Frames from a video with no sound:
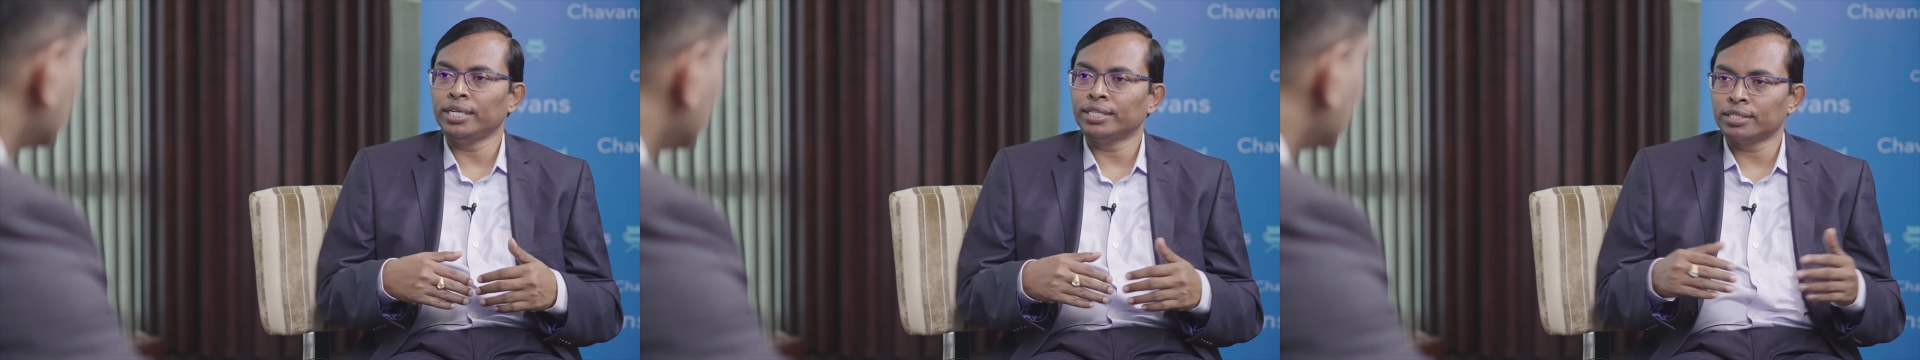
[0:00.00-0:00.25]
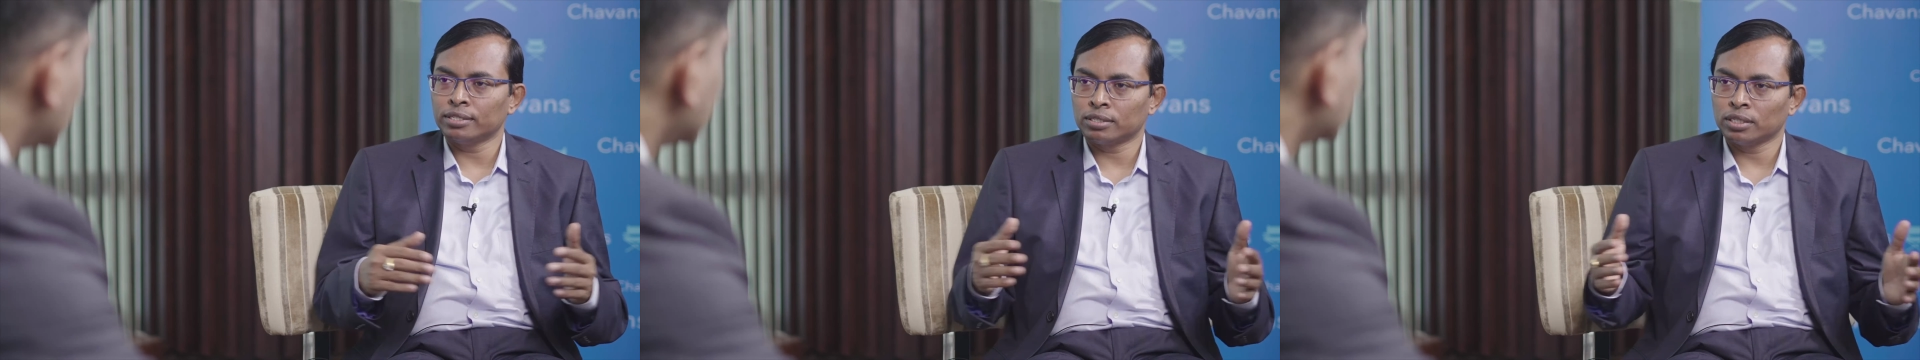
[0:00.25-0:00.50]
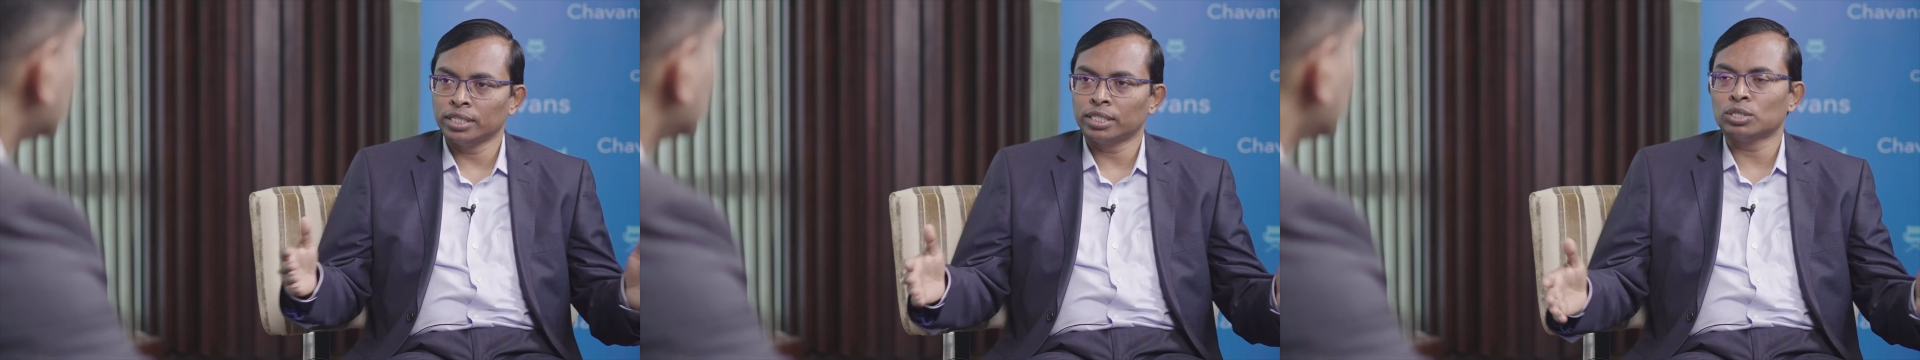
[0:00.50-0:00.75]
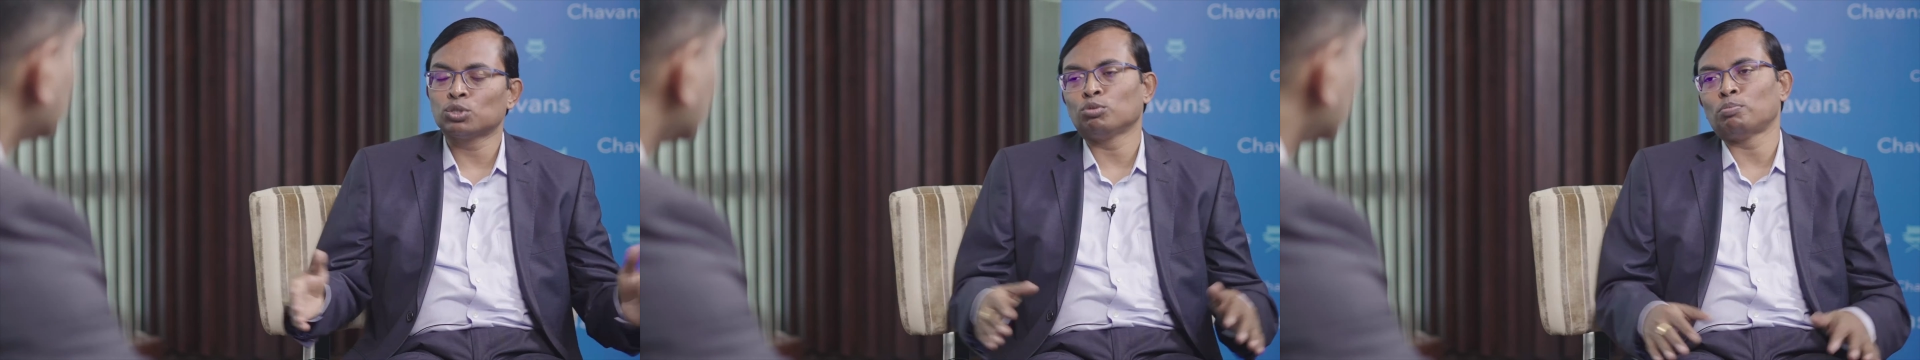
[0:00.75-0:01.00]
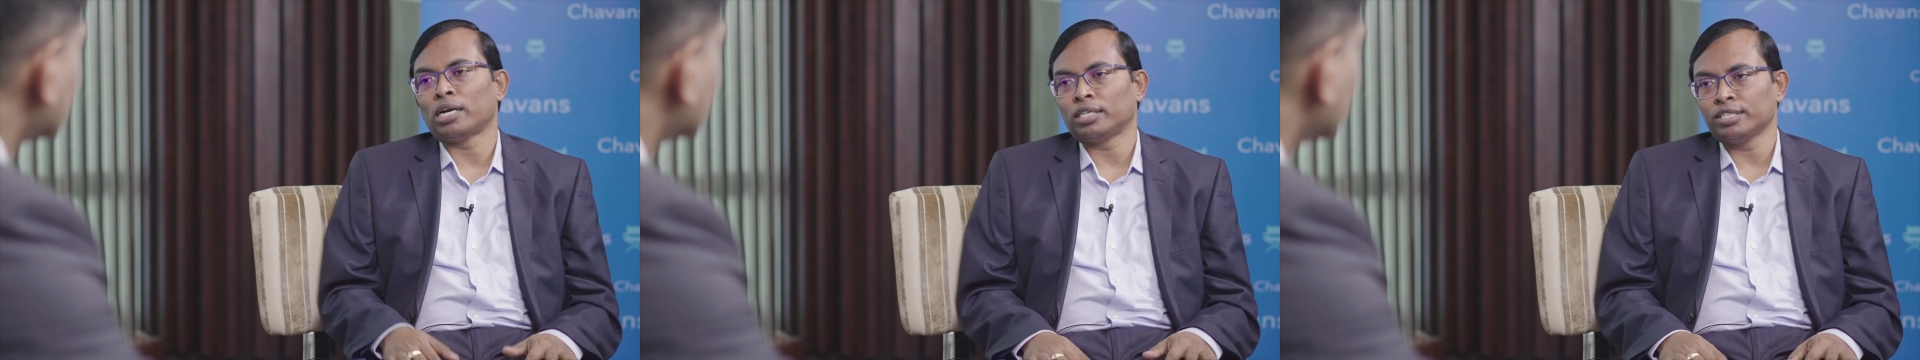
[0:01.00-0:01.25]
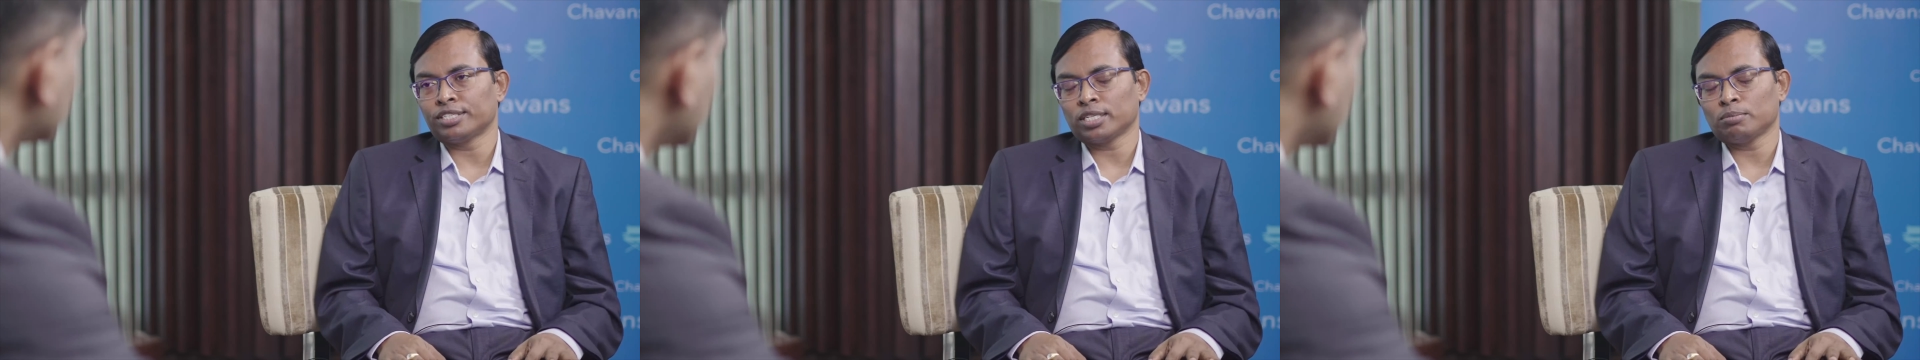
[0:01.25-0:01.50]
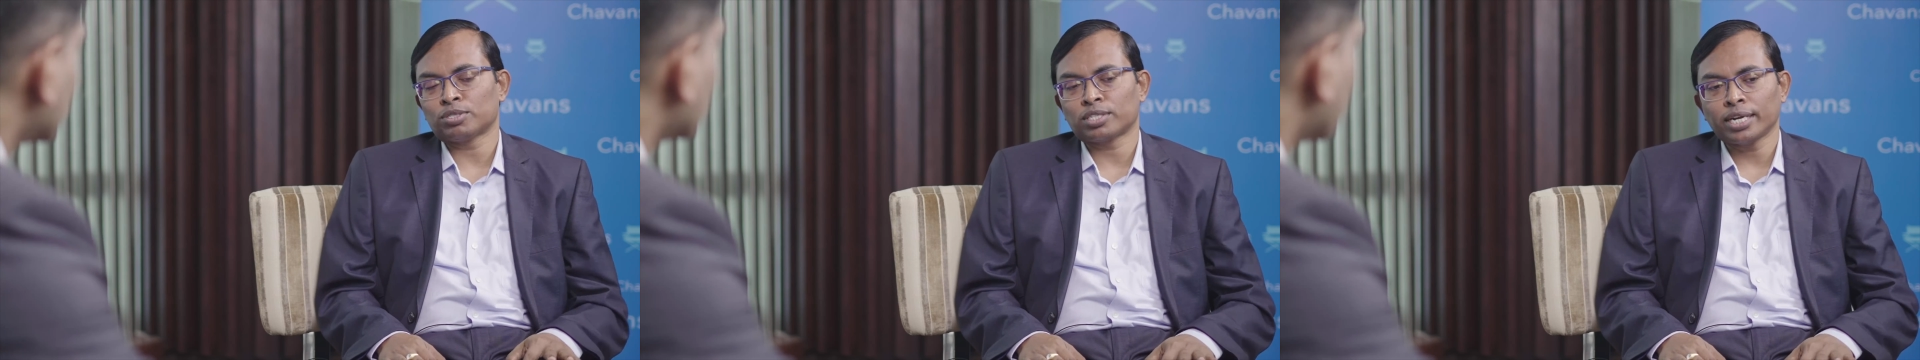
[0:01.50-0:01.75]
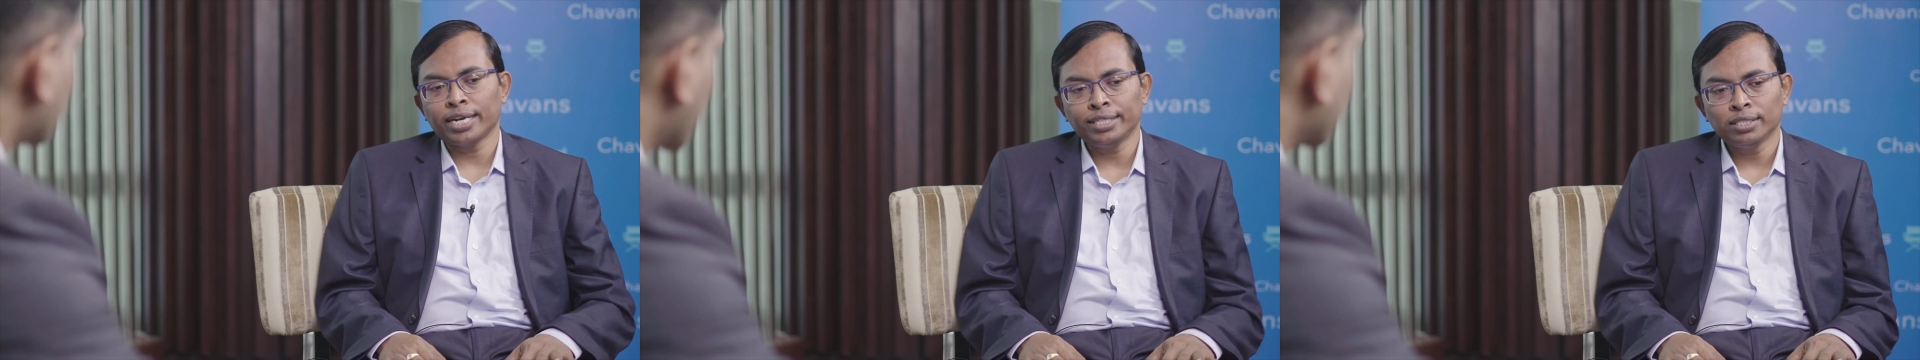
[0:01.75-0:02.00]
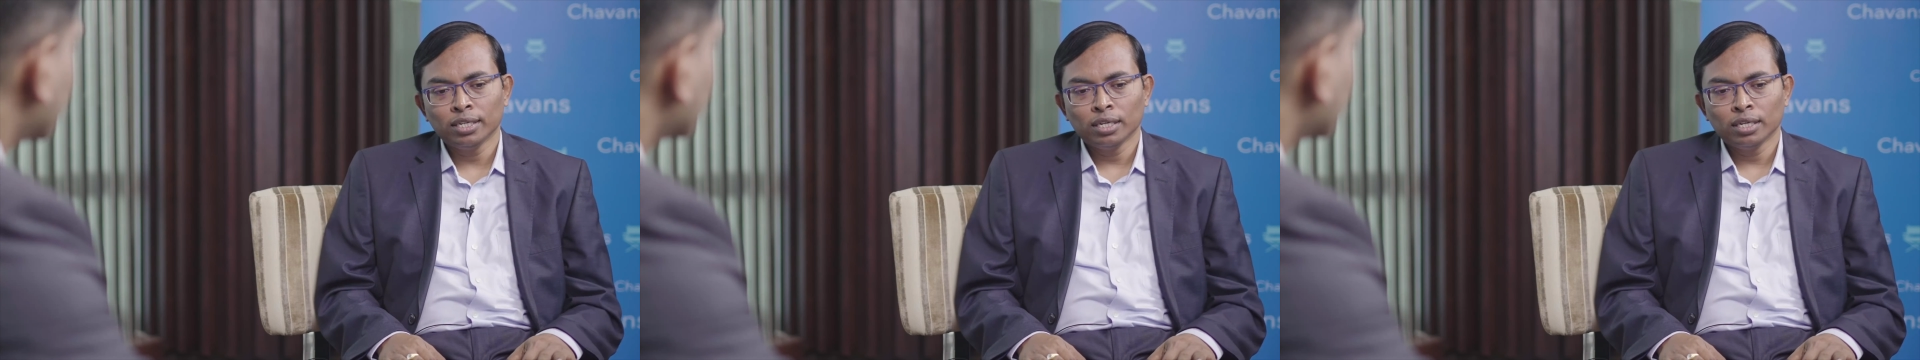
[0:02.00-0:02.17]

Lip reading: it is through partnerships, right?